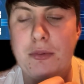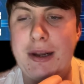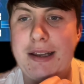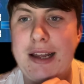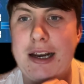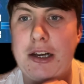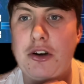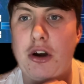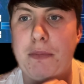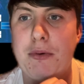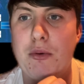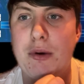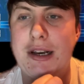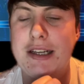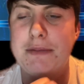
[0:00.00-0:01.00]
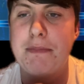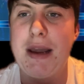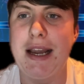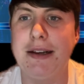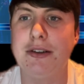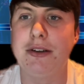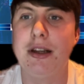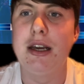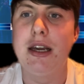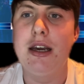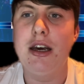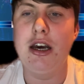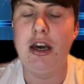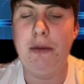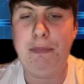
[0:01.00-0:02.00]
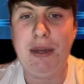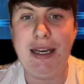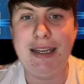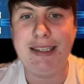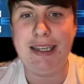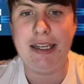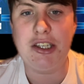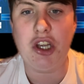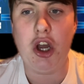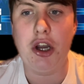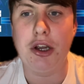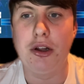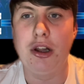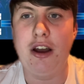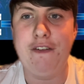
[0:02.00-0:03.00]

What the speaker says: when Danny Noppert won his maiden PDC title.